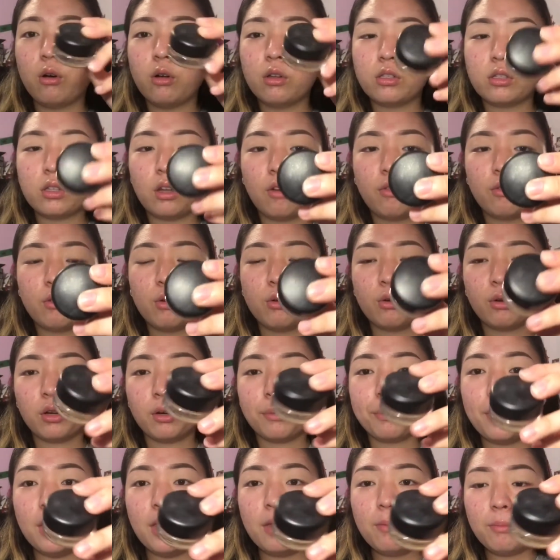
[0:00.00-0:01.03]
Soft Ochre
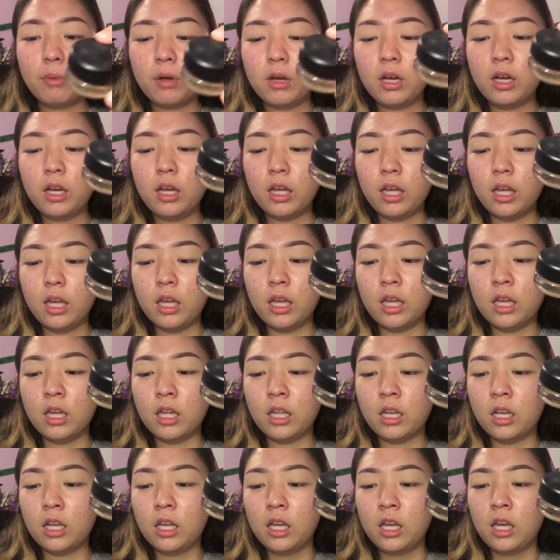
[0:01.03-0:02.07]
Paint Pot
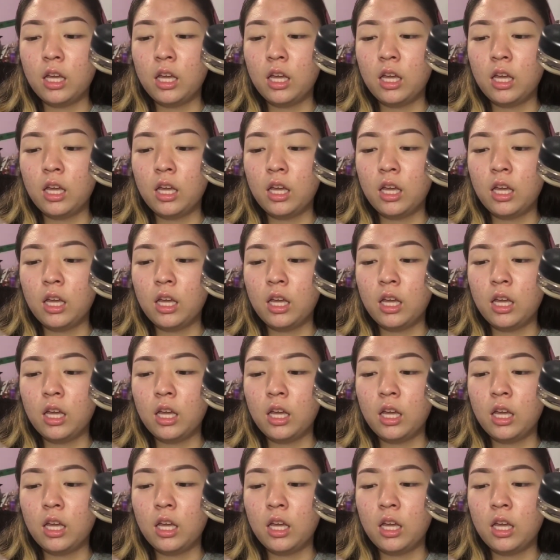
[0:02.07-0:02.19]
and